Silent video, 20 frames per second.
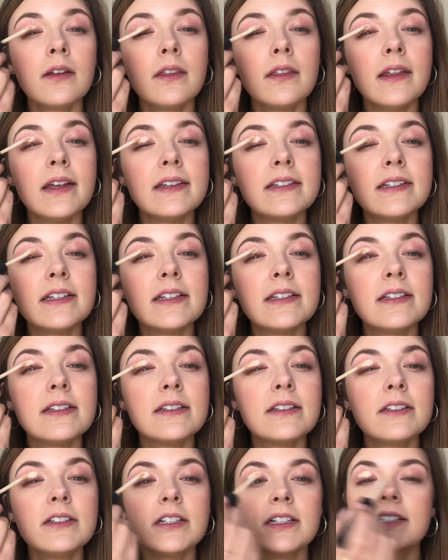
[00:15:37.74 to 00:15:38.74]
this is
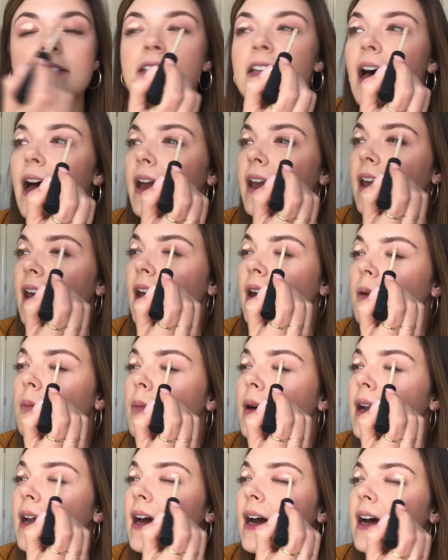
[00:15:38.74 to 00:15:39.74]
just like it,
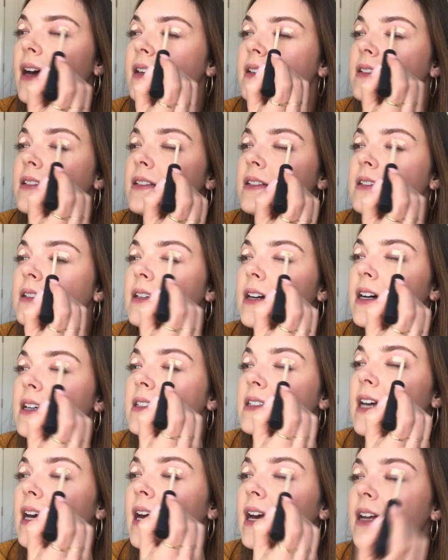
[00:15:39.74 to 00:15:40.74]
but it has a
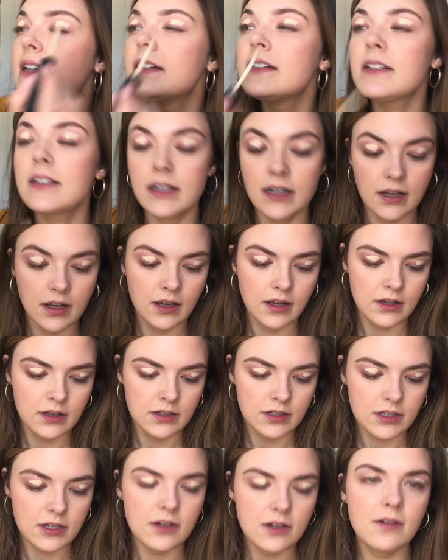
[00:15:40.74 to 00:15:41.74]
tint
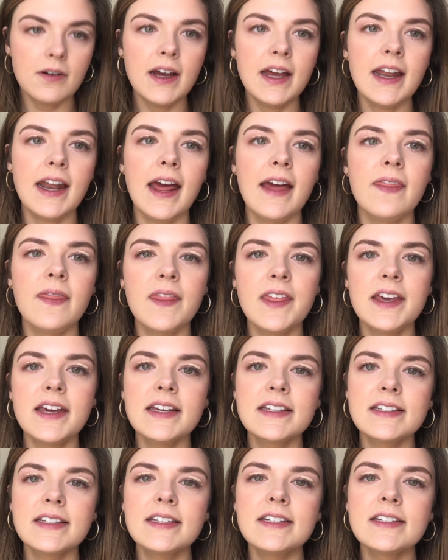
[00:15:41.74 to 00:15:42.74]
to it, and
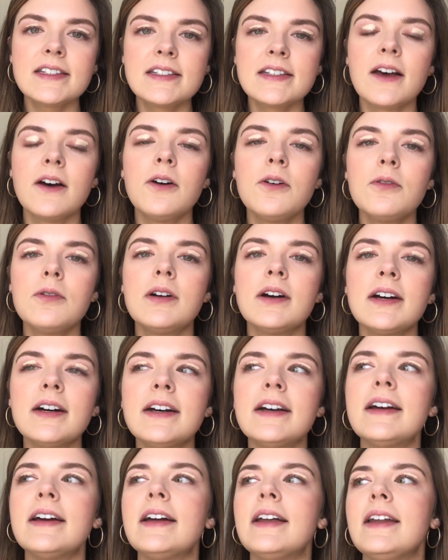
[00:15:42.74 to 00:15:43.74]
this is so
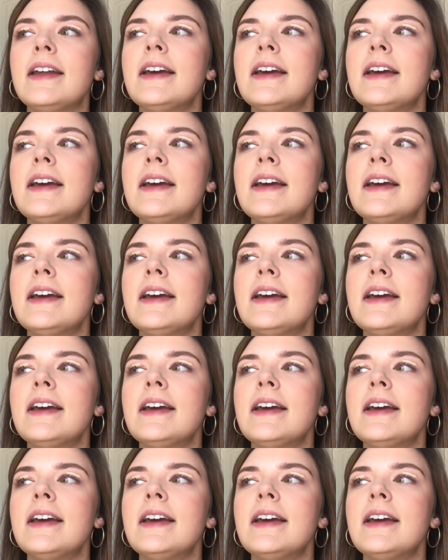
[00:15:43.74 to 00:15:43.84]
good.